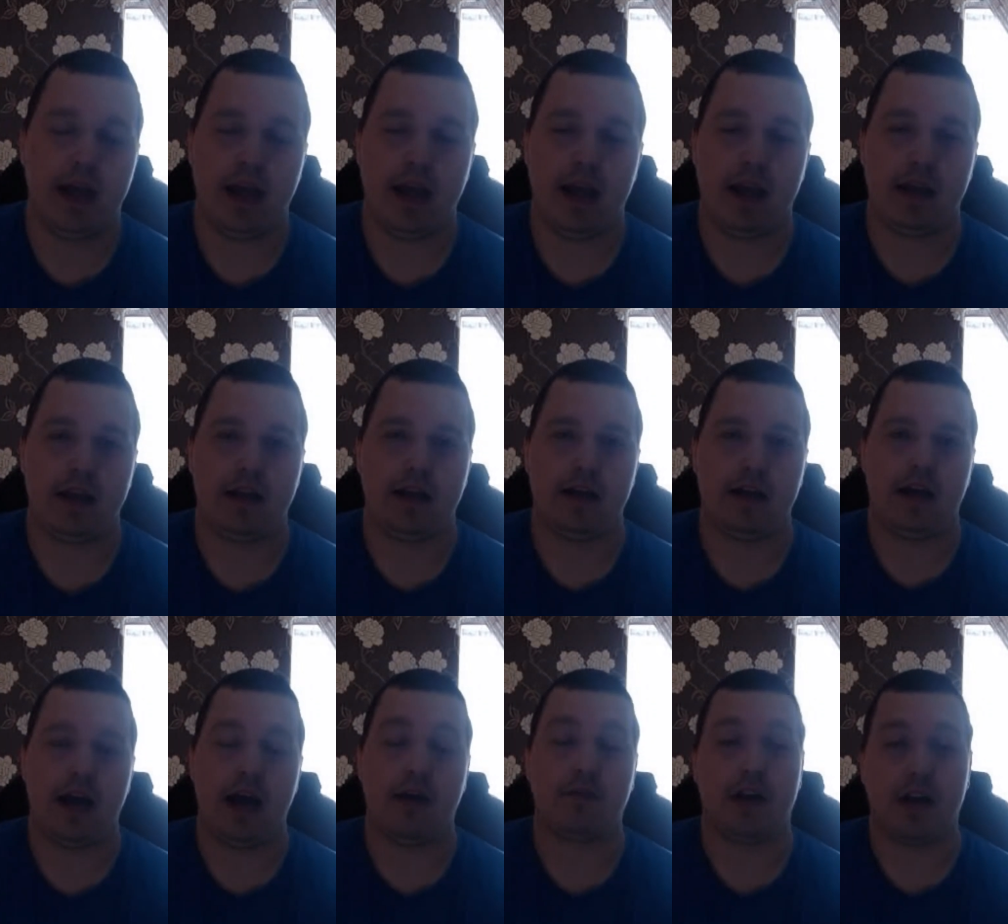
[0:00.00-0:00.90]
And
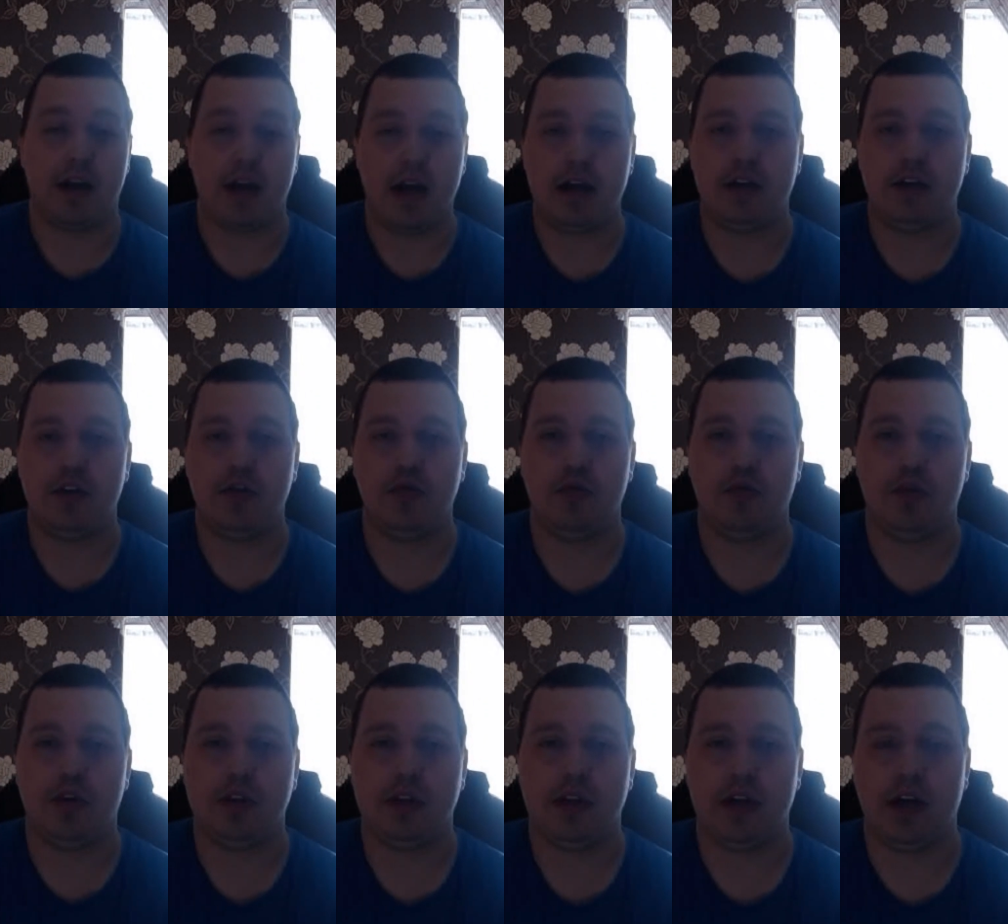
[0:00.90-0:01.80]
uh, after I got a new
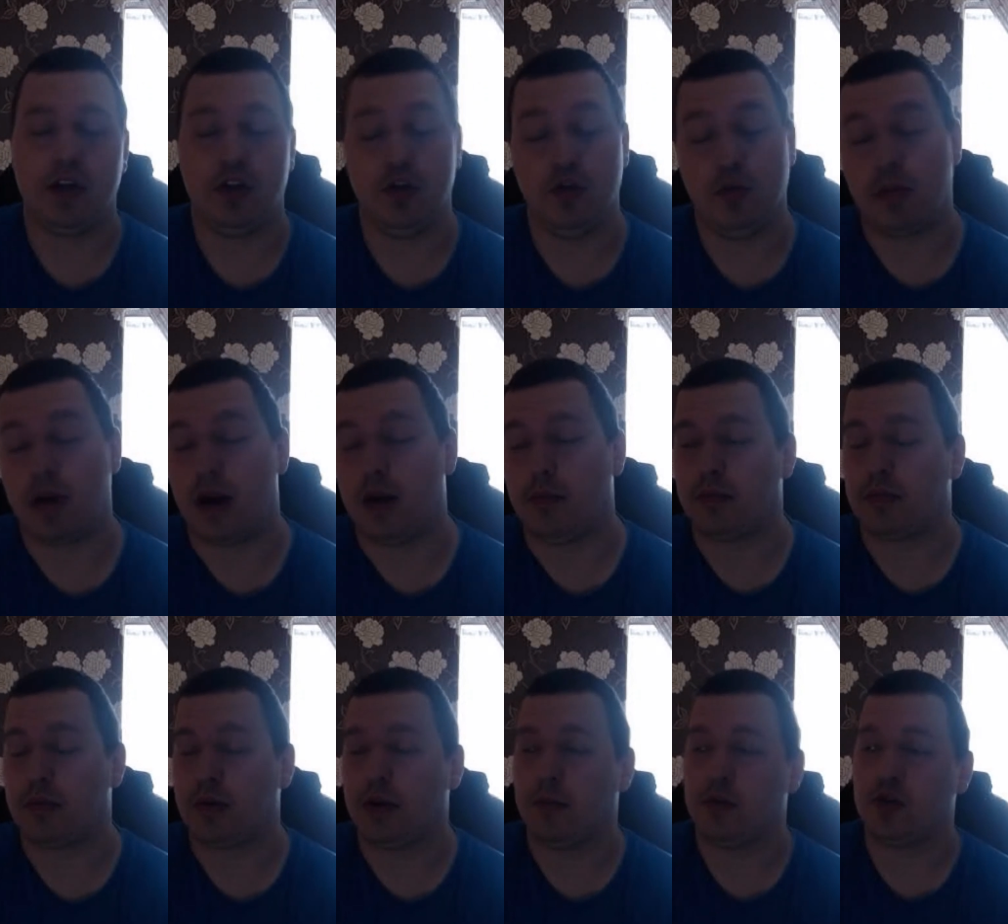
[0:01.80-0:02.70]
one, a new
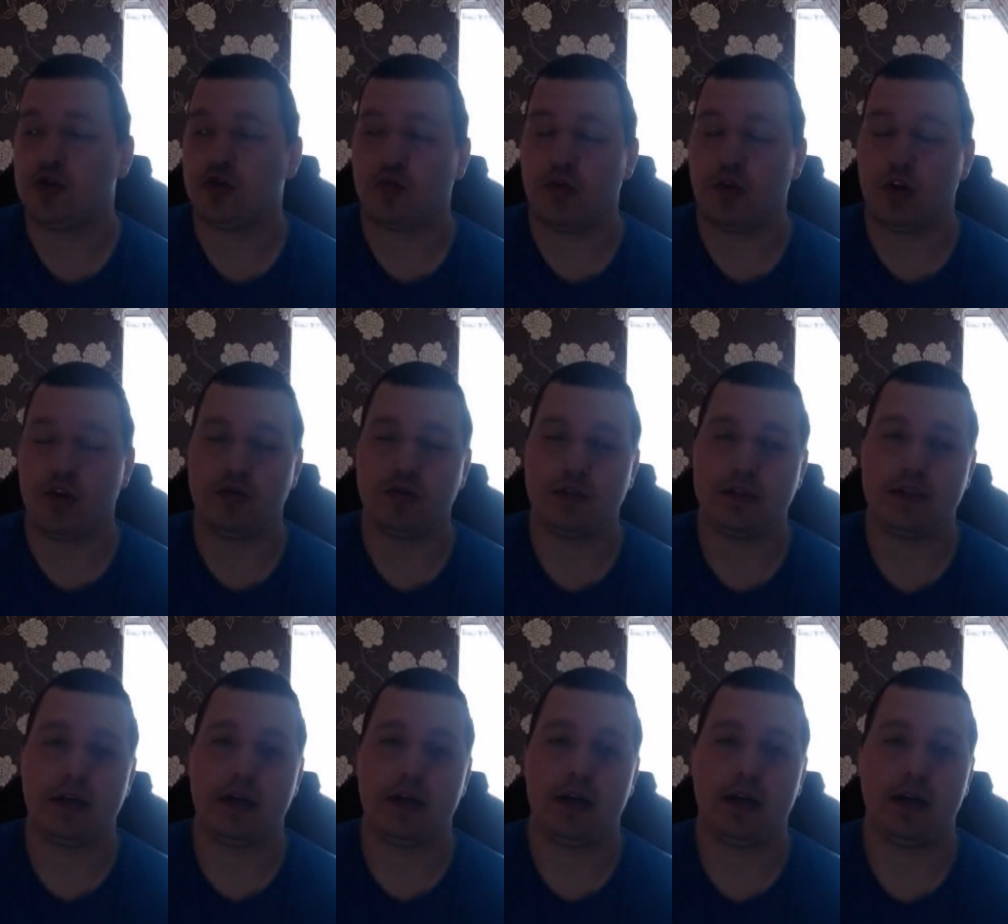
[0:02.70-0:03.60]
problem pretty much
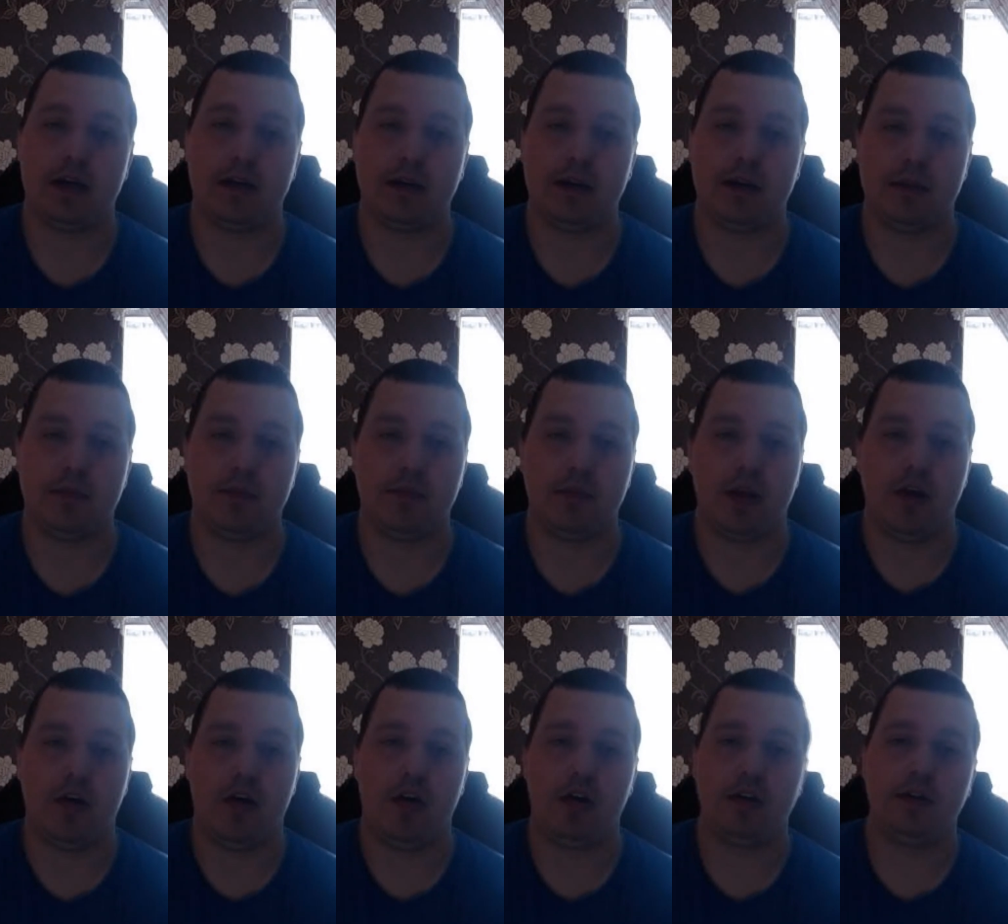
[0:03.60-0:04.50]
arose. Uh,
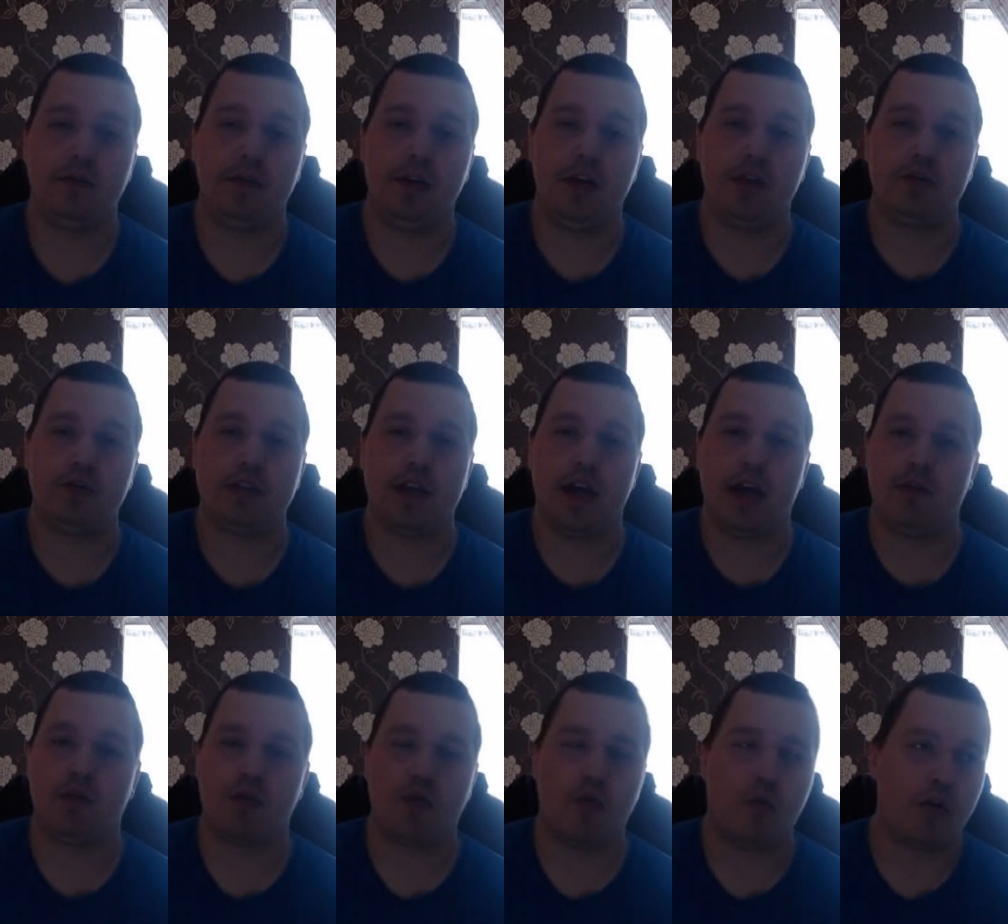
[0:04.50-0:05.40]
all the videos that
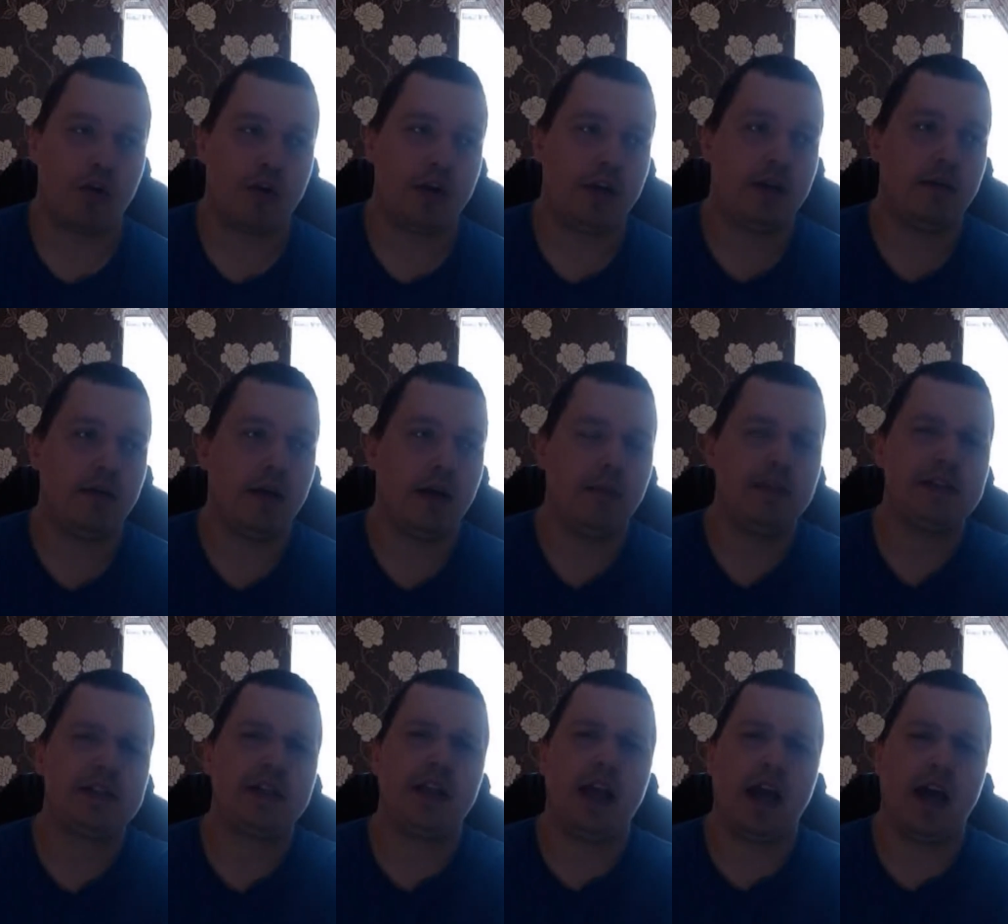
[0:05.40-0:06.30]
I've recorded, I
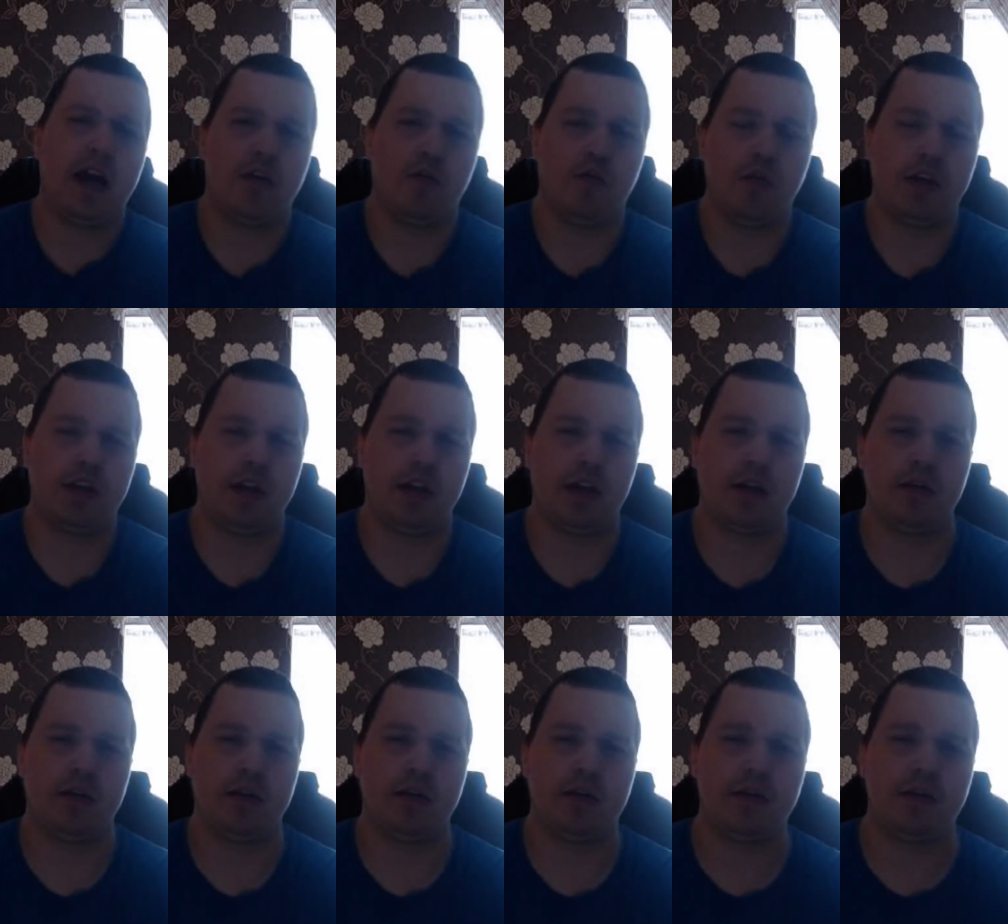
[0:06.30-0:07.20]
basically had a week like
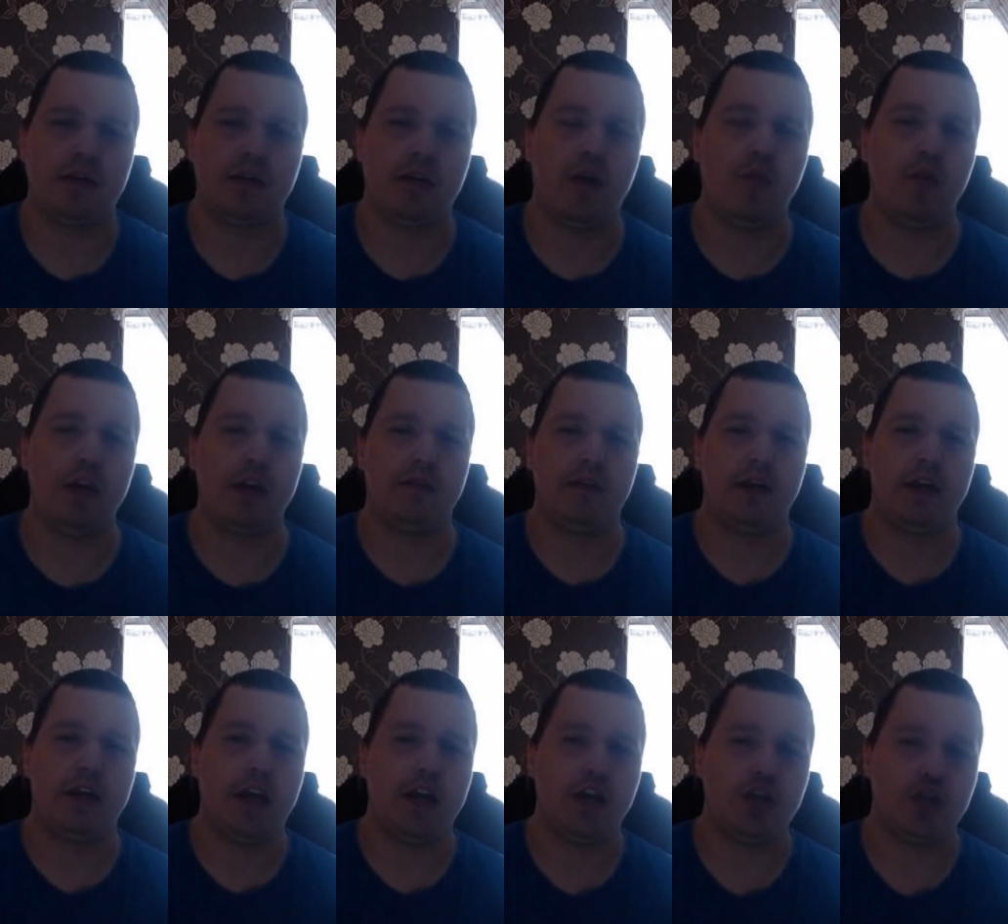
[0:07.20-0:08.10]
uh, a week
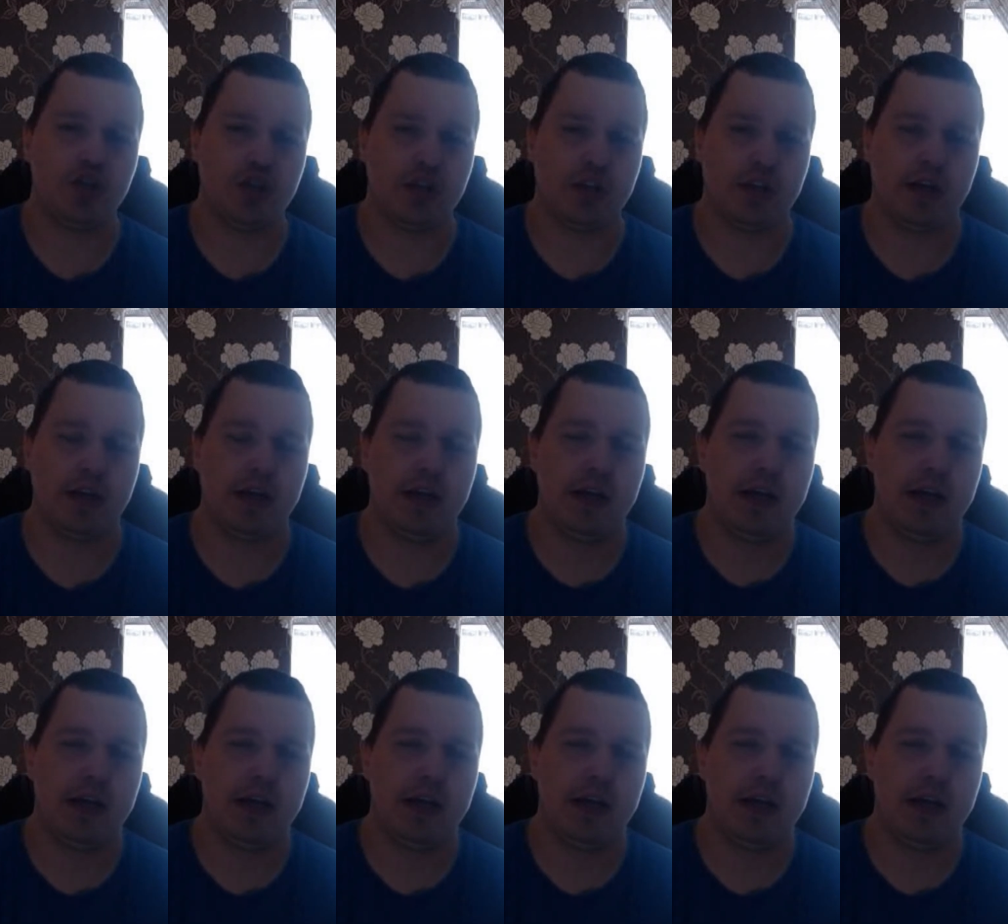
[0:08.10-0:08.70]
vacation